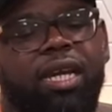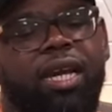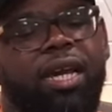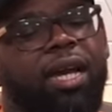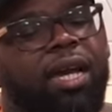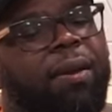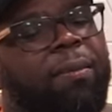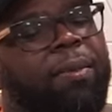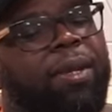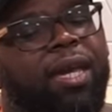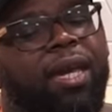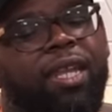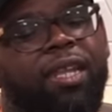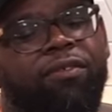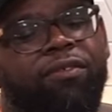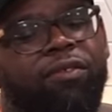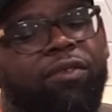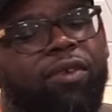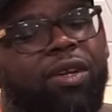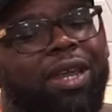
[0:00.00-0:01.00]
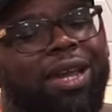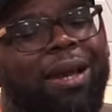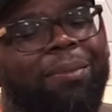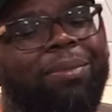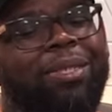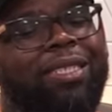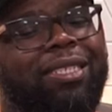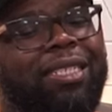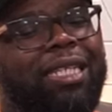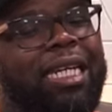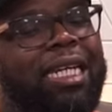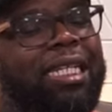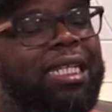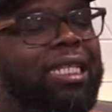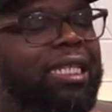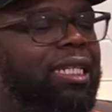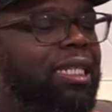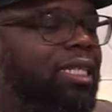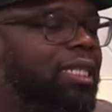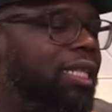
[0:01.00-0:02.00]
I, am not even. I'm
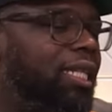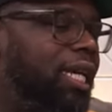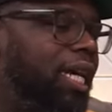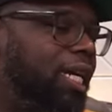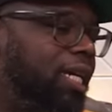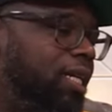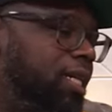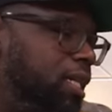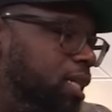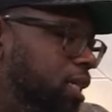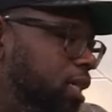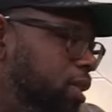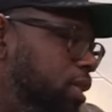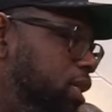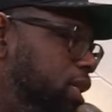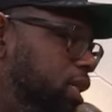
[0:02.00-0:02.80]
standing like a uh,